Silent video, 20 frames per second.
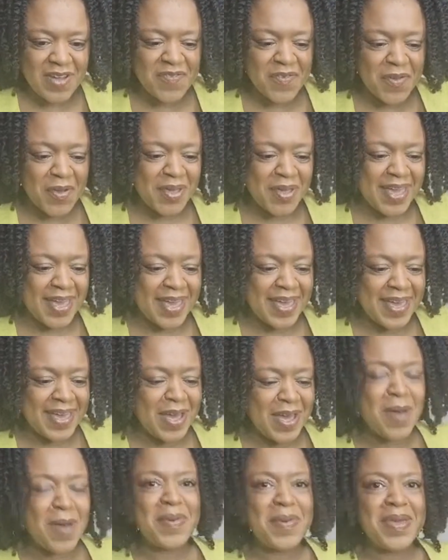Okay,
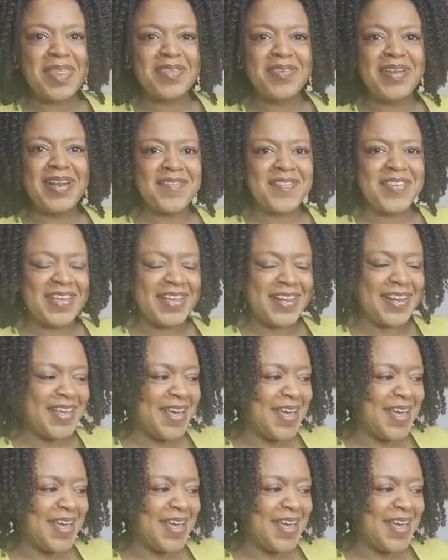coming through live and clear.